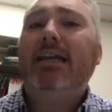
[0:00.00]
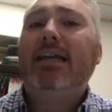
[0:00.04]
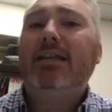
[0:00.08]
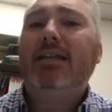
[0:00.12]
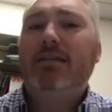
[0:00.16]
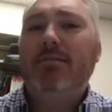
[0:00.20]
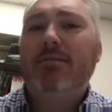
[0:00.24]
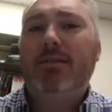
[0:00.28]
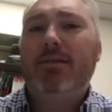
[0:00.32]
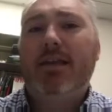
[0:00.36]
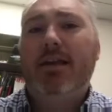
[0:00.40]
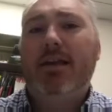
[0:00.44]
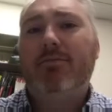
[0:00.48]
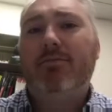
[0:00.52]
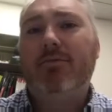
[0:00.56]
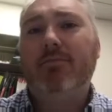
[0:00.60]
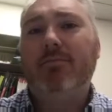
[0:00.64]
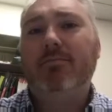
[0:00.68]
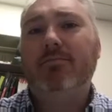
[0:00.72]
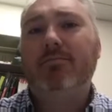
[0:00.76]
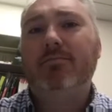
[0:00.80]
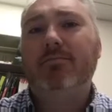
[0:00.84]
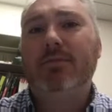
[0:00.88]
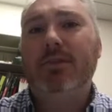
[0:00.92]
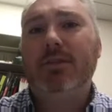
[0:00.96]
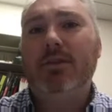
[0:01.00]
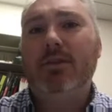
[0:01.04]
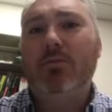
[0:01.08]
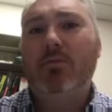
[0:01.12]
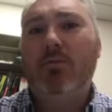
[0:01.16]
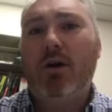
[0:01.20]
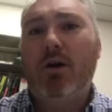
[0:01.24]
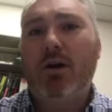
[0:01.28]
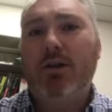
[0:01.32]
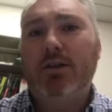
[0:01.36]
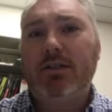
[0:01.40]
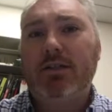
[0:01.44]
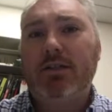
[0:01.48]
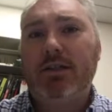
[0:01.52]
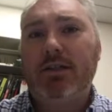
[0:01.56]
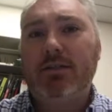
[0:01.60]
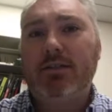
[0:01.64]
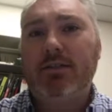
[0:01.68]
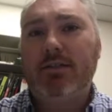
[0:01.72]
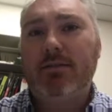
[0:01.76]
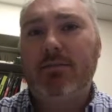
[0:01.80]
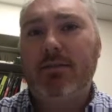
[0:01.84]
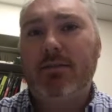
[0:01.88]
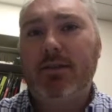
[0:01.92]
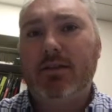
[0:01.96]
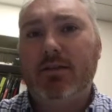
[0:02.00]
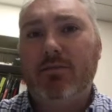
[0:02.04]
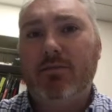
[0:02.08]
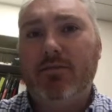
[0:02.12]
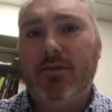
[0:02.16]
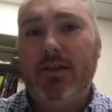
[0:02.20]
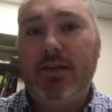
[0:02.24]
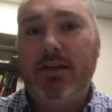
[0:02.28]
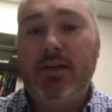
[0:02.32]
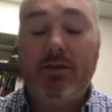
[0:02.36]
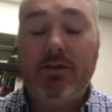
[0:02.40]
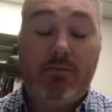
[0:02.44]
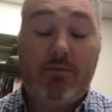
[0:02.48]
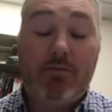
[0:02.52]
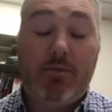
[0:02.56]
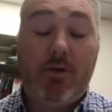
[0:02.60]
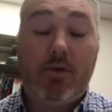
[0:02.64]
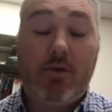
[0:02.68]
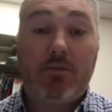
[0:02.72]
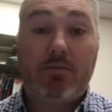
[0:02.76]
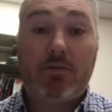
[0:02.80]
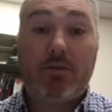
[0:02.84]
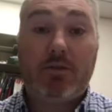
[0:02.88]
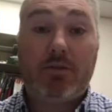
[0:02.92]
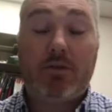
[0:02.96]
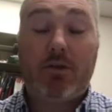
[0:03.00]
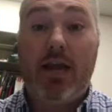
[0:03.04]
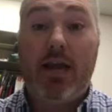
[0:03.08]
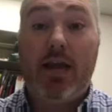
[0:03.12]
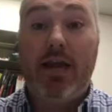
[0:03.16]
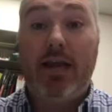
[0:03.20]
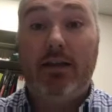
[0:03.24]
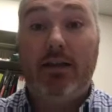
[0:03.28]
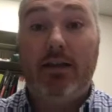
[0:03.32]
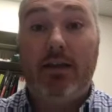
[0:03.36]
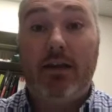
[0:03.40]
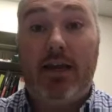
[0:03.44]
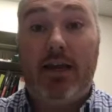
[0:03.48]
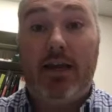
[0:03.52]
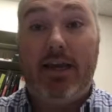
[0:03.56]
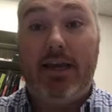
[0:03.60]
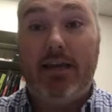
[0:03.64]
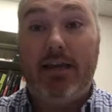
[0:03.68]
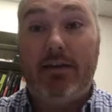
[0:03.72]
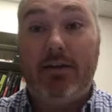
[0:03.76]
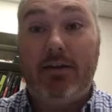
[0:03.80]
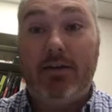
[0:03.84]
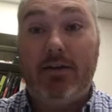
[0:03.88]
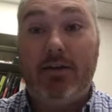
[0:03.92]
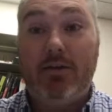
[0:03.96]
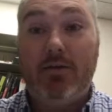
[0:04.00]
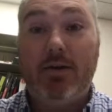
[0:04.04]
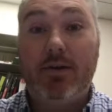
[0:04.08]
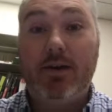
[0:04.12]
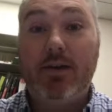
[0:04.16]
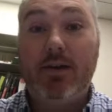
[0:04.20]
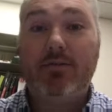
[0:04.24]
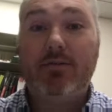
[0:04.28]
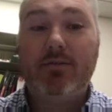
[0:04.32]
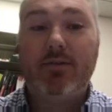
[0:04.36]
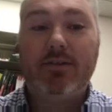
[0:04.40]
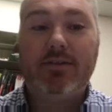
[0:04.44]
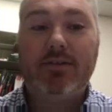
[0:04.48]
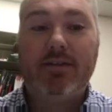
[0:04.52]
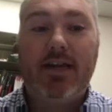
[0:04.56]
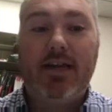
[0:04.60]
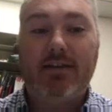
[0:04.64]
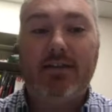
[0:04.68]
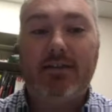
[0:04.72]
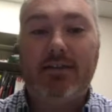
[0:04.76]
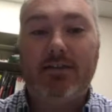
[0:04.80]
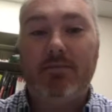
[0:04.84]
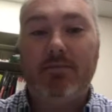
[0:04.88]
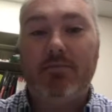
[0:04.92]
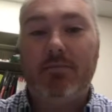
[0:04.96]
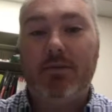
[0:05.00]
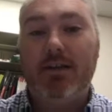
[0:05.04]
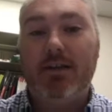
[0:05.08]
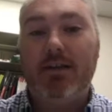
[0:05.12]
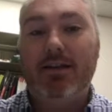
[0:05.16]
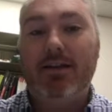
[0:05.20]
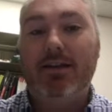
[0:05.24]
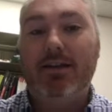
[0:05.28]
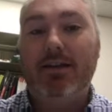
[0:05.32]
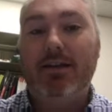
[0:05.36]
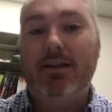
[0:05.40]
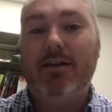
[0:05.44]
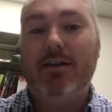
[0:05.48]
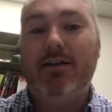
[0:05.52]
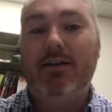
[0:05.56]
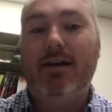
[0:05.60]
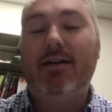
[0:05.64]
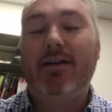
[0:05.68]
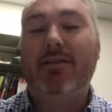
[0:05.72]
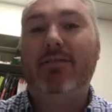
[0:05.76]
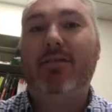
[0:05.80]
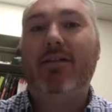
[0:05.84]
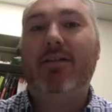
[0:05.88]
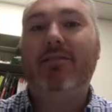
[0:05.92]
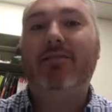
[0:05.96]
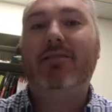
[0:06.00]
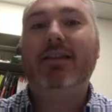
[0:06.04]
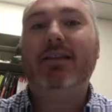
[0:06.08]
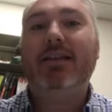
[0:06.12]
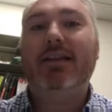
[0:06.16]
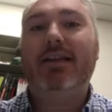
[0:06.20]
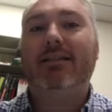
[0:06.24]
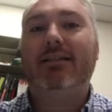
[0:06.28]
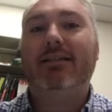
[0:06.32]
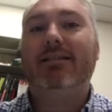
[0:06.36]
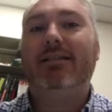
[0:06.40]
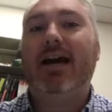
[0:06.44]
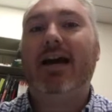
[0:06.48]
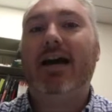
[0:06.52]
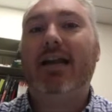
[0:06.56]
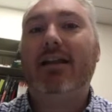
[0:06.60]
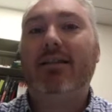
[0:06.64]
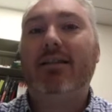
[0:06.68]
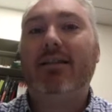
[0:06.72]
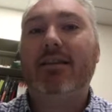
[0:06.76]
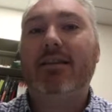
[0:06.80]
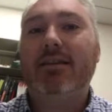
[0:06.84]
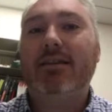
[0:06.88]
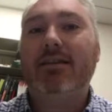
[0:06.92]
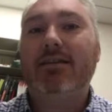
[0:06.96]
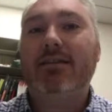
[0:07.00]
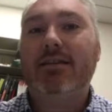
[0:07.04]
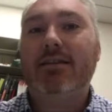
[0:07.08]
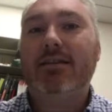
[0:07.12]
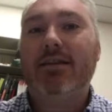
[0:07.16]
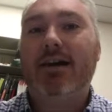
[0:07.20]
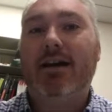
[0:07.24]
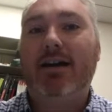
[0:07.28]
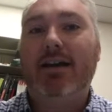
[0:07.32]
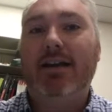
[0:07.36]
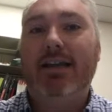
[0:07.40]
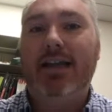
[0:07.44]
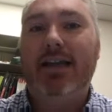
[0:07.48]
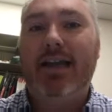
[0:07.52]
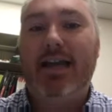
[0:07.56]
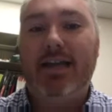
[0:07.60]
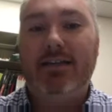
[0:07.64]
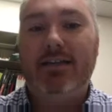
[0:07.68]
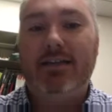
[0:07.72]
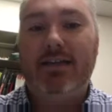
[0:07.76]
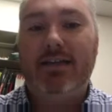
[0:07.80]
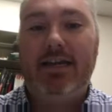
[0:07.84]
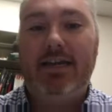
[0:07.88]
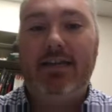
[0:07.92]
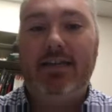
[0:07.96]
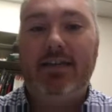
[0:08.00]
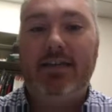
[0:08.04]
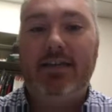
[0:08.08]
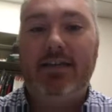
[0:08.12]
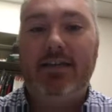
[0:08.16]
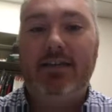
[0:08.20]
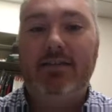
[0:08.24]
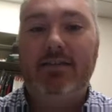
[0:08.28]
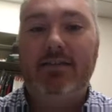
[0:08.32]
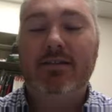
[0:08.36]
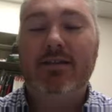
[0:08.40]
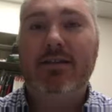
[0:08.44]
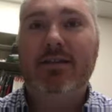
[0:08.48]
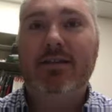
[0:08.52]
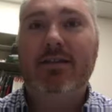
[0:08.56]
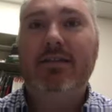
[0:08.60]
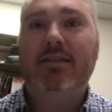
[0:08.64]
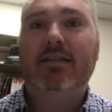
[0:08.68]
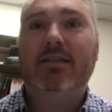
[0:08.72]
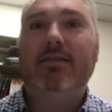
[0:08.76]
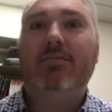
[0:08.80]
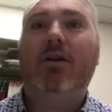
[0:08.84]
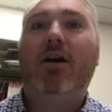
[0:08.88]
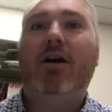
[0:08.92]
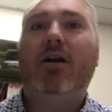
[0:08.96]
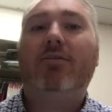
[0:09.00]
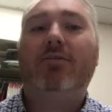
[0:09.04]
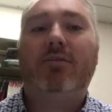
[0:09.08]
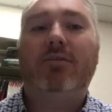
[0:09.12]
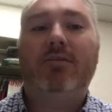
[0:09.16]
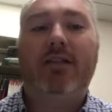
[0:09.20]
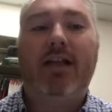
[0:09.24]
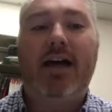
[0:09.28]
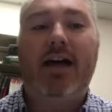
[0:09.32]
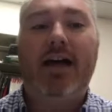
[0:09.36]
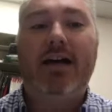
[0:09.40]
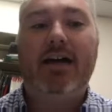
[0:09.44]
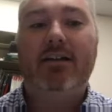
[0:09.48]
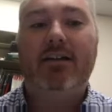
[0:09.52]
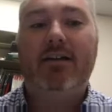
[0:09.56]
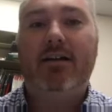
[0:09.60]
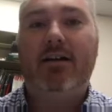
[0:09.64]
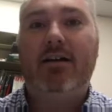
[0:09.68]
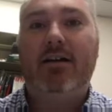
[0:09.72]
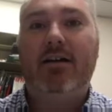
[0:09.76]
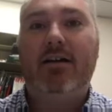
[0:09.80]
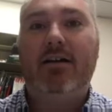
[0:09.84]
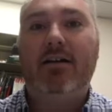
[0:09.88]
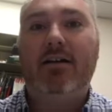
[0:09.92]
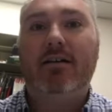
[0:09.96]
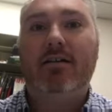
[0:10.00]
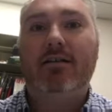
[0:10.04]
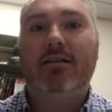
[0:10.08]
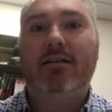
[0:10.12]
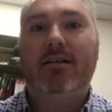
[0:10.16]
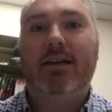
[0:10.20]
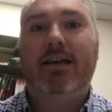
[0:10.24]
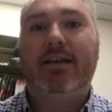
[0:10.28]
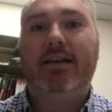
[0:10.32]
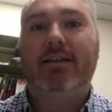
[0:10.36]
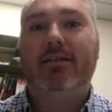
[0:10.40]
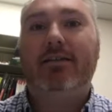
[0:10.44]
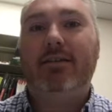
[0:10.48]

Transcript: some of that from, watching some of the videos they post, which are great, and, reading through the sessions. But, I feel like a lot of these cutting edge ideas seem an awful lot like,